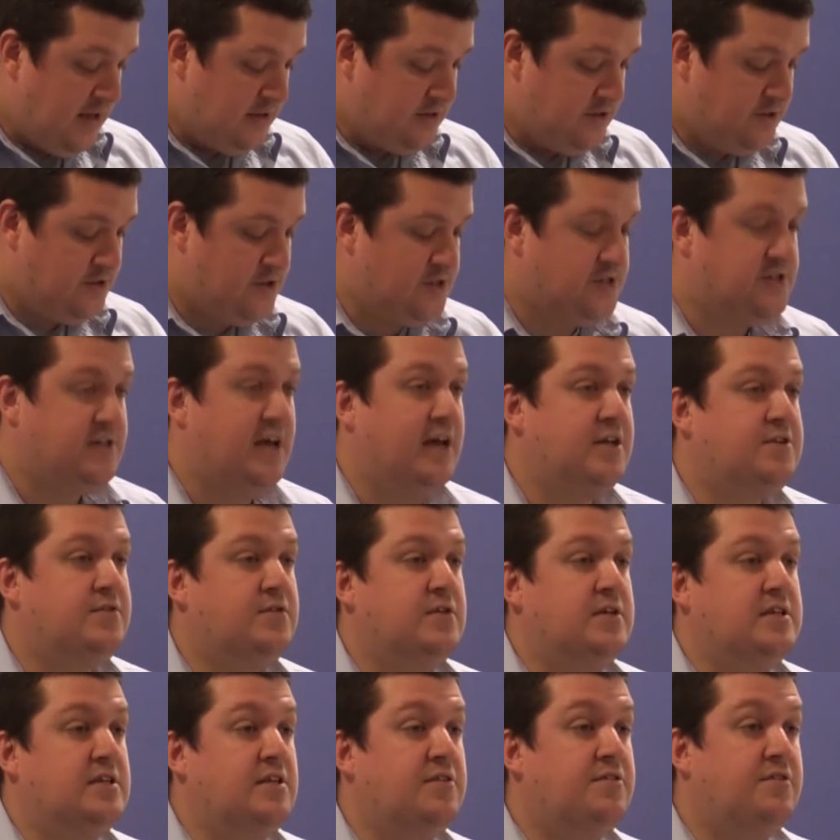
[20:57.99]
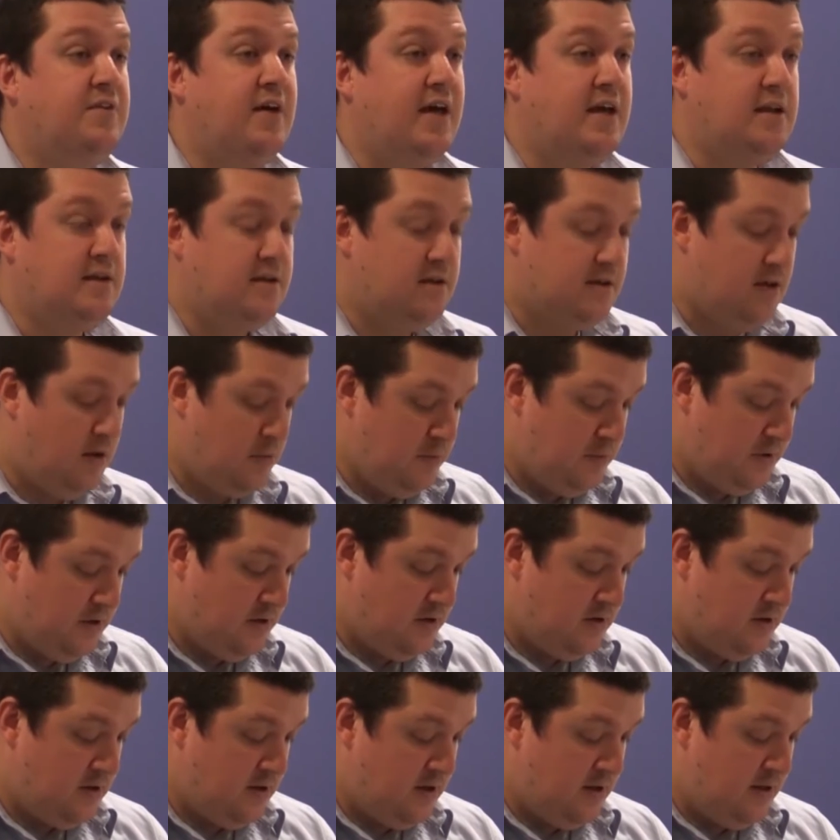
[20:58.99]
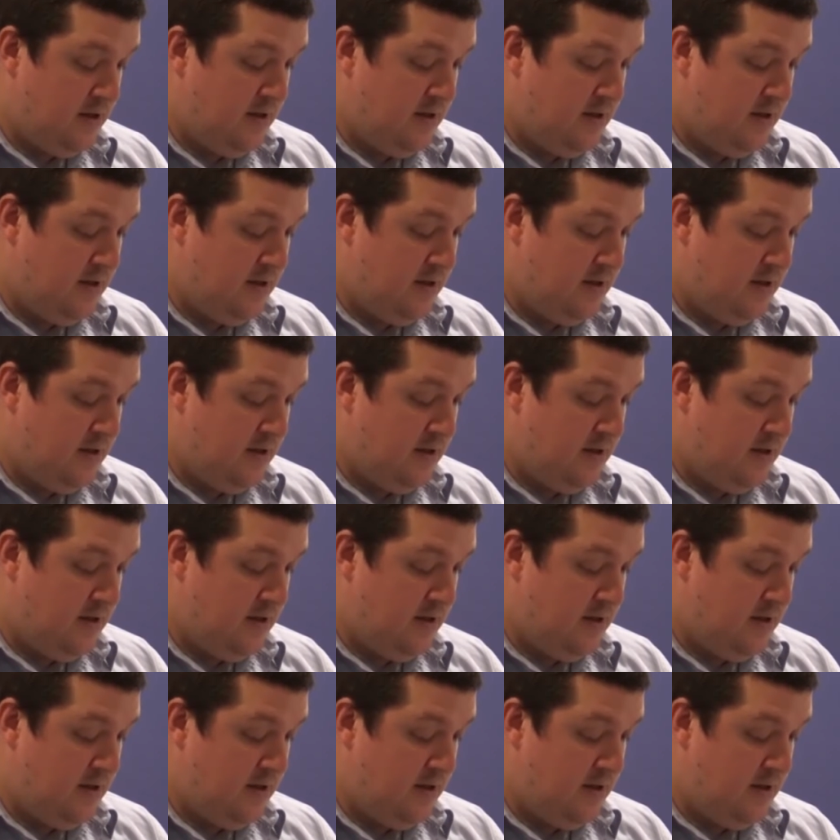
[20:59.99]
to successfully defend Cumberland.